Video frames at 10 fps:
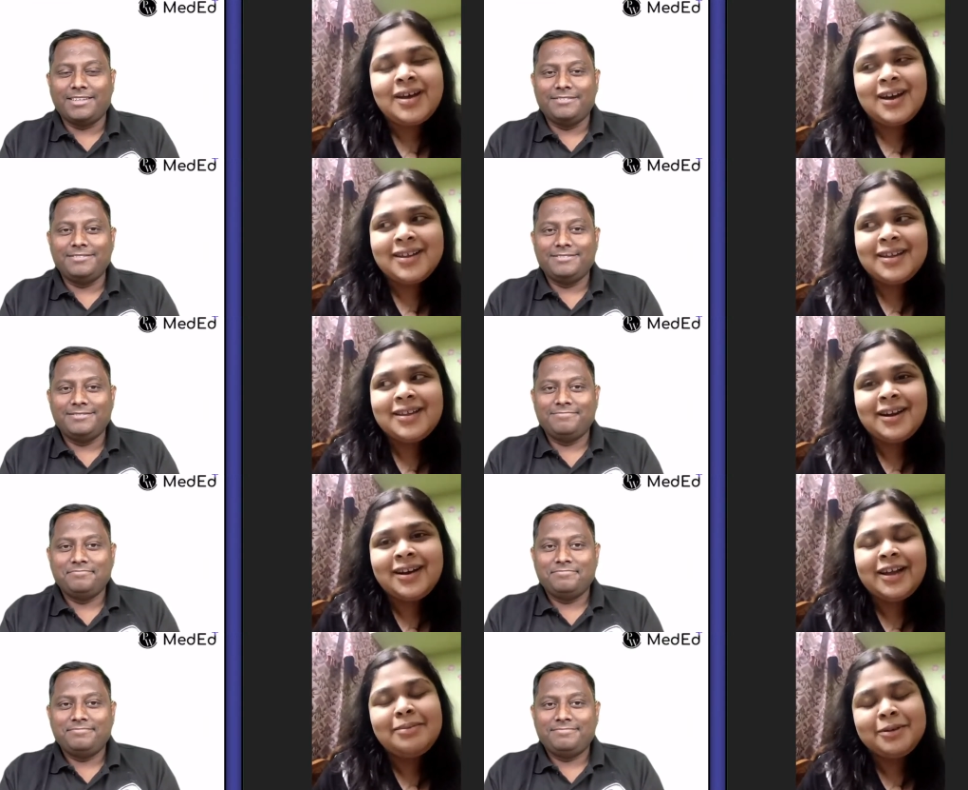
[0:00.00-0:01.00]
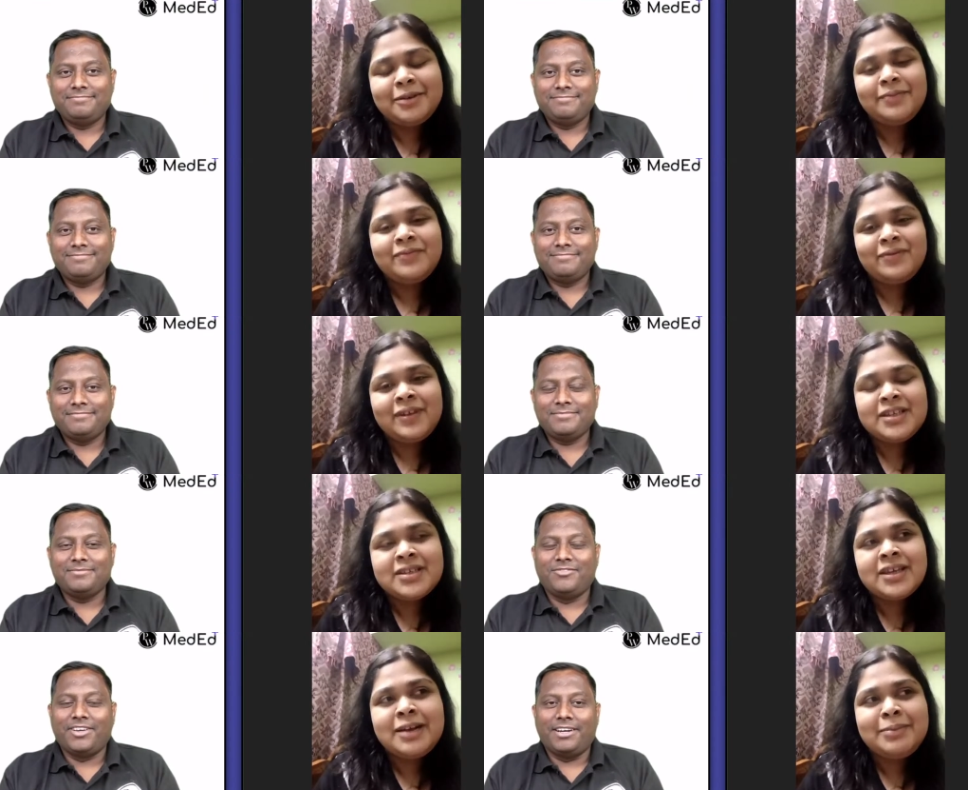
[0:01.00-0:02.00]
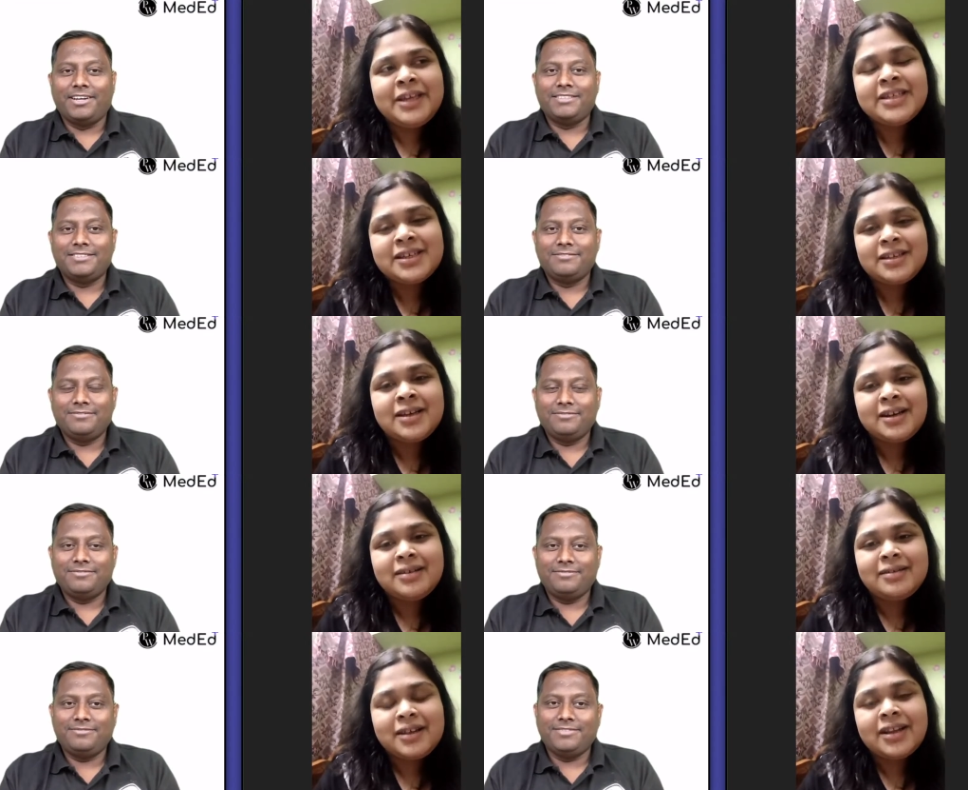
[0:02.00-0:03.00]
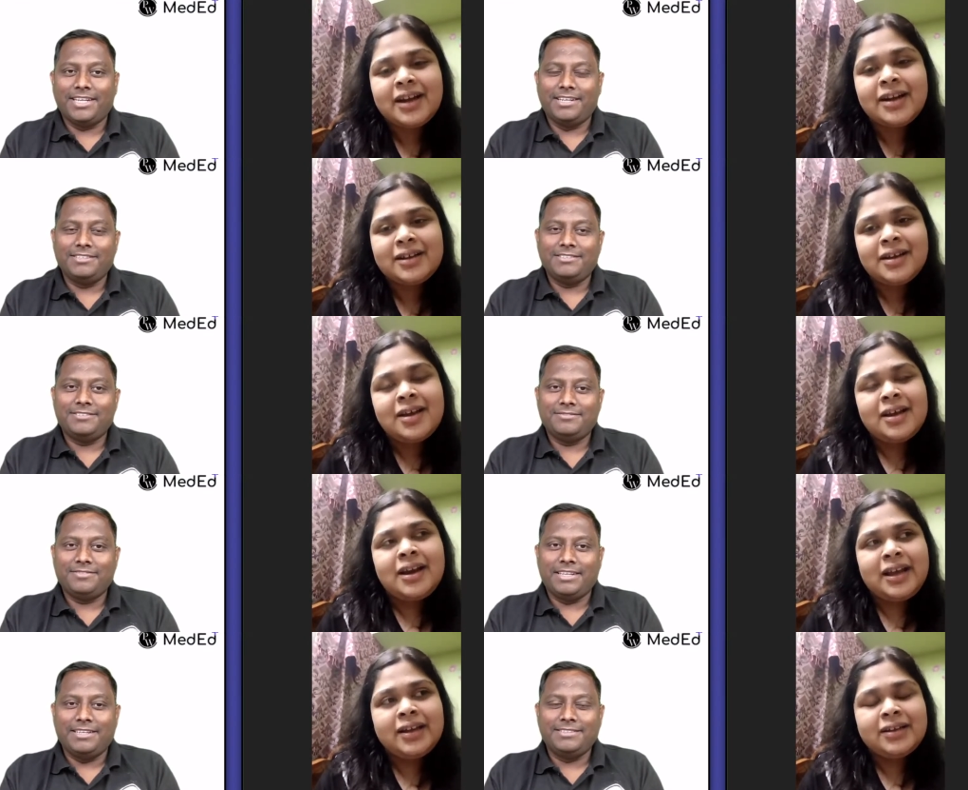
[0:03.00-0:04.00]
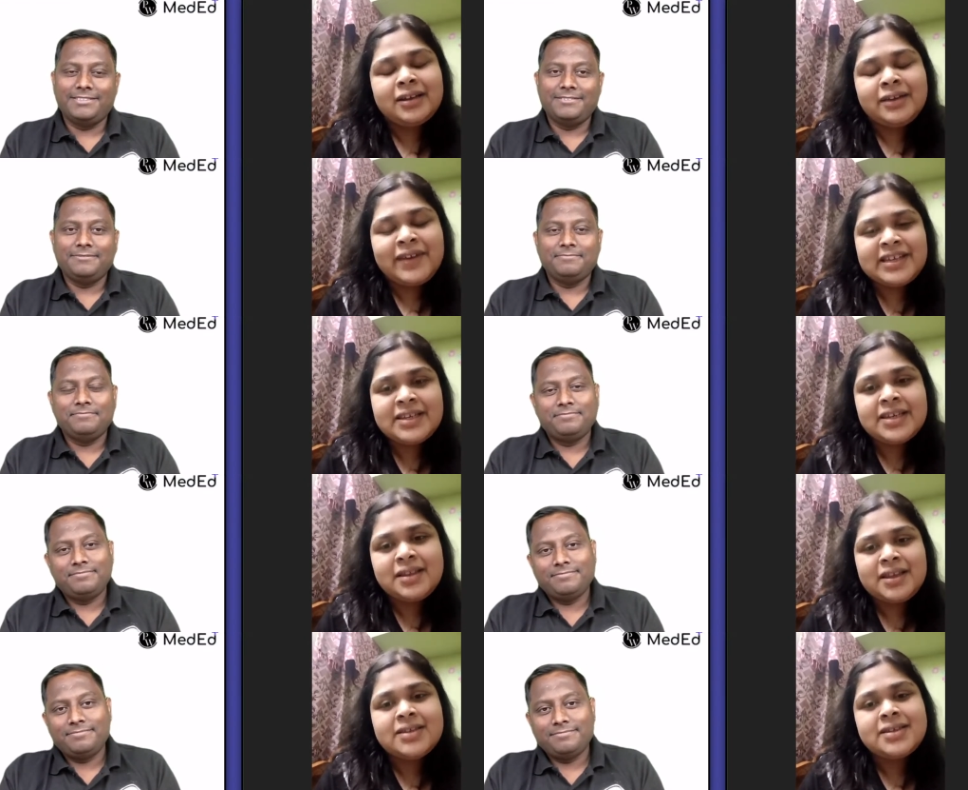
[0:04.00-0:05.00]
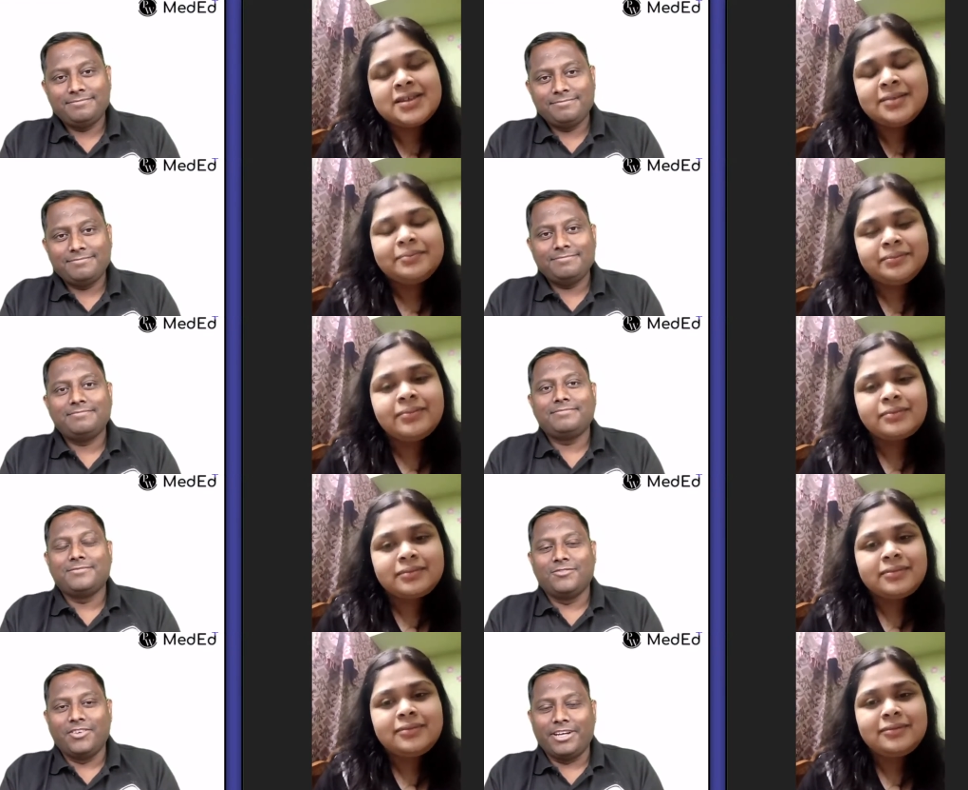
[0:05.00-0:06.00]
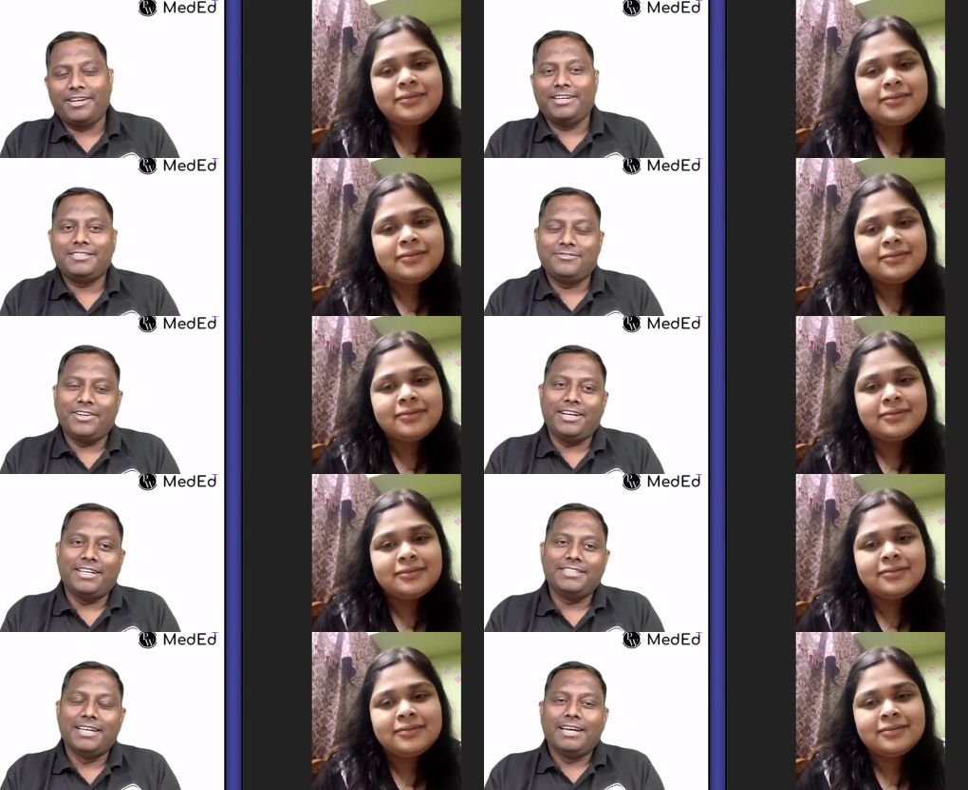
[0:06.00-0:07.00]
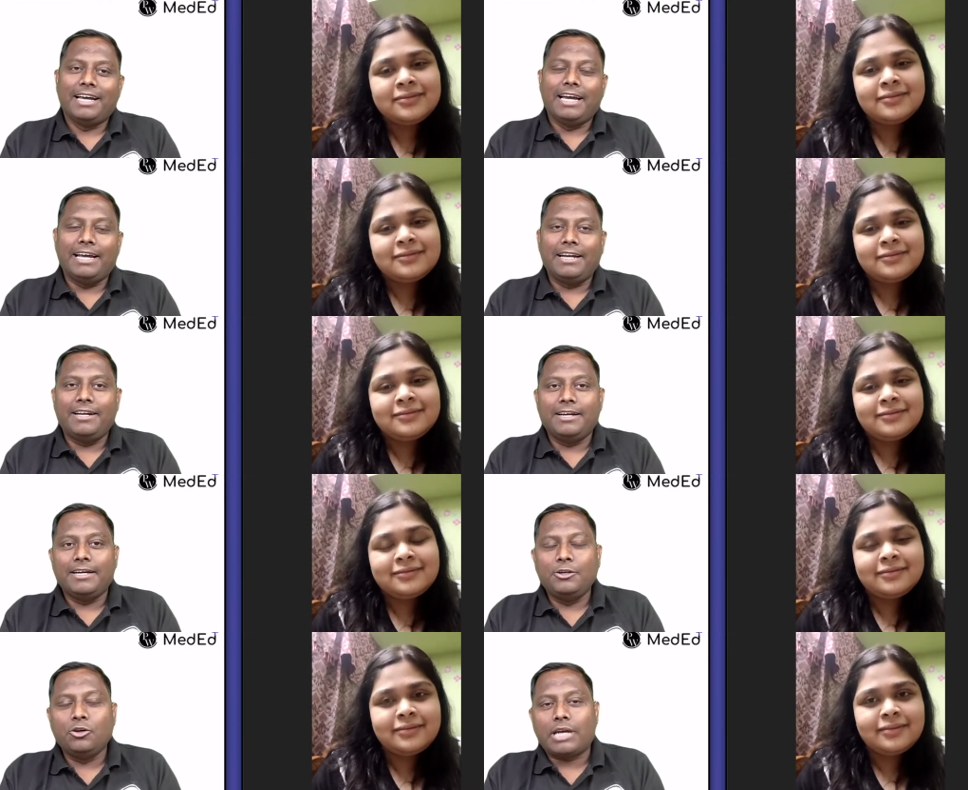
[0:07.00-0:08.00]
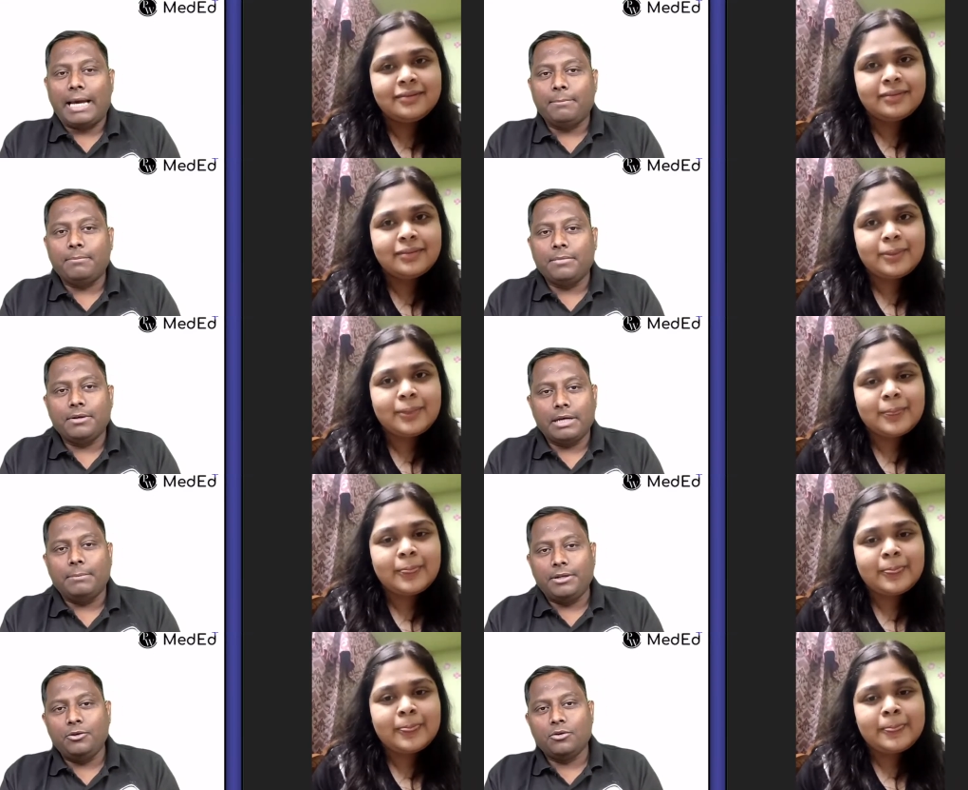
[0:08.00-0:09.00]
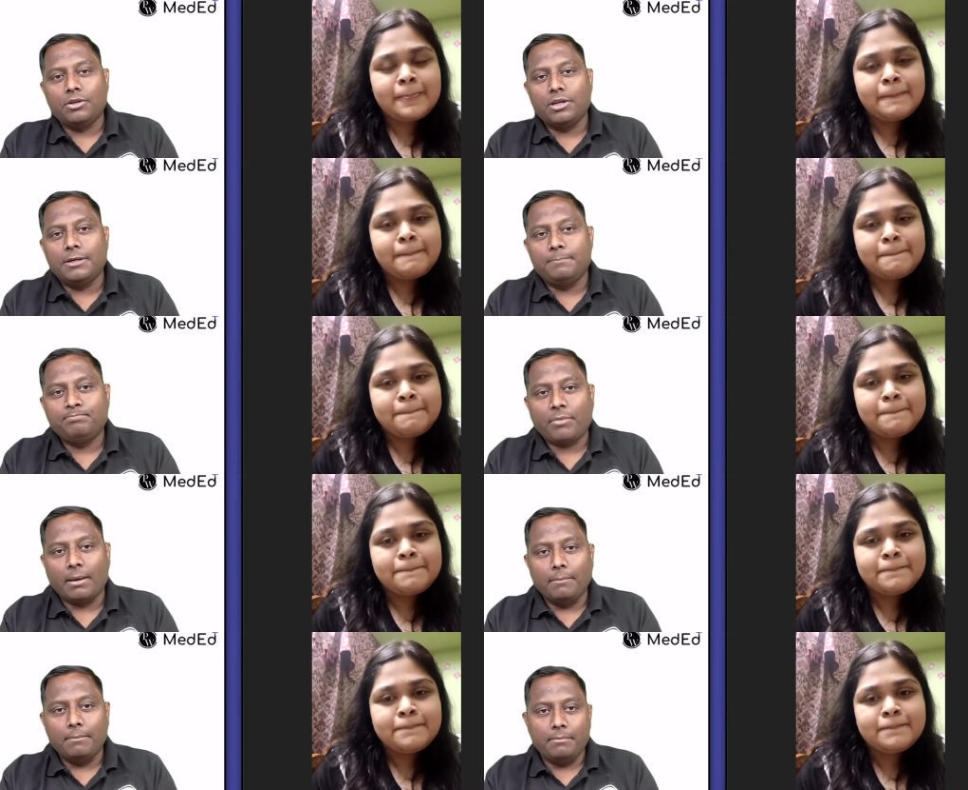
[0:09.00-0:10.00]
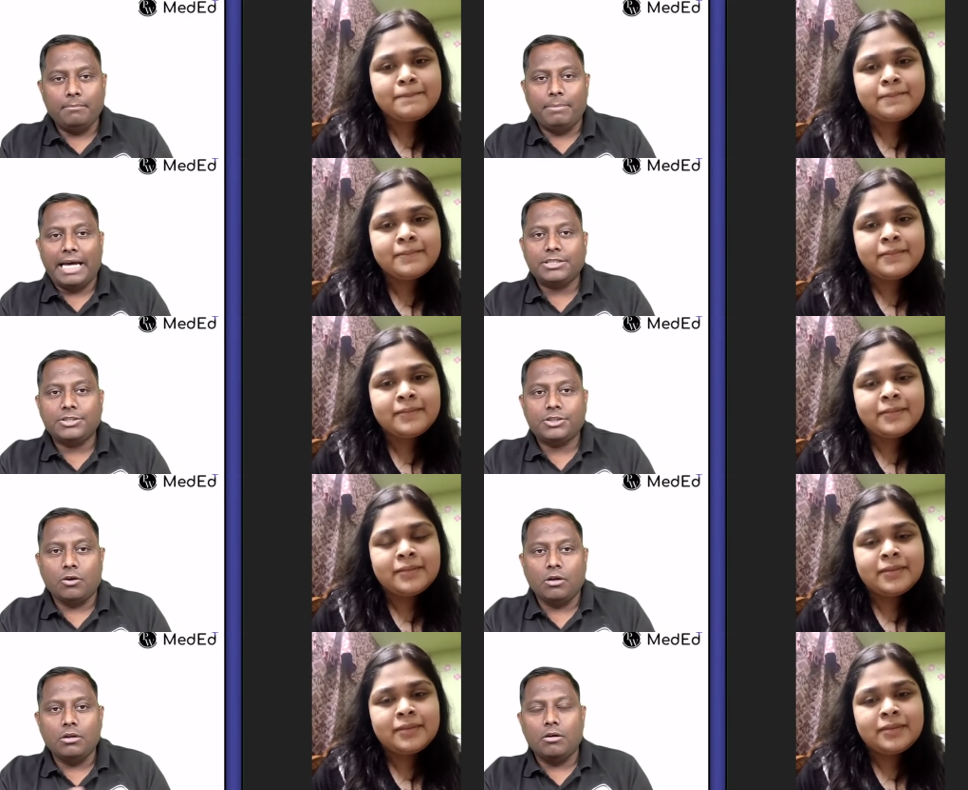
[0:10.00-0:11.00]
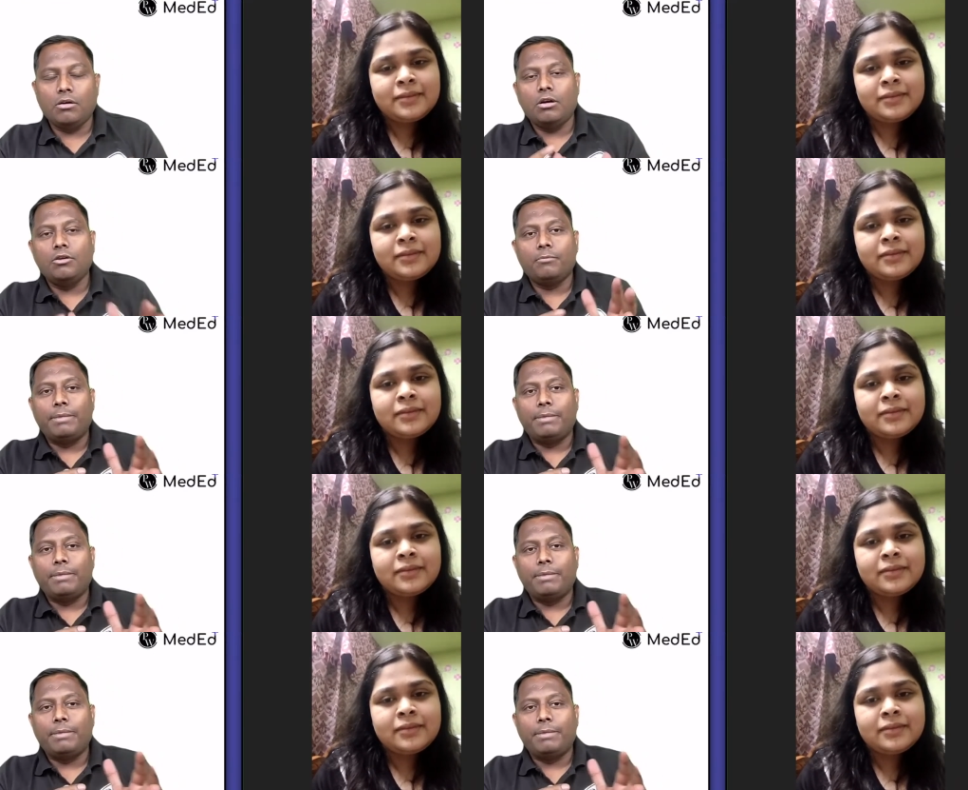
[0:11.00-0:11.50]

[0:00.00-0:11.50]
Speaker 1: I think that helped. We just helped each other in that, hmm. like revising things.
Speaker 2: Very nice, very nice. And uh, your camp, uh, I mean, your um, batch, all, all, all your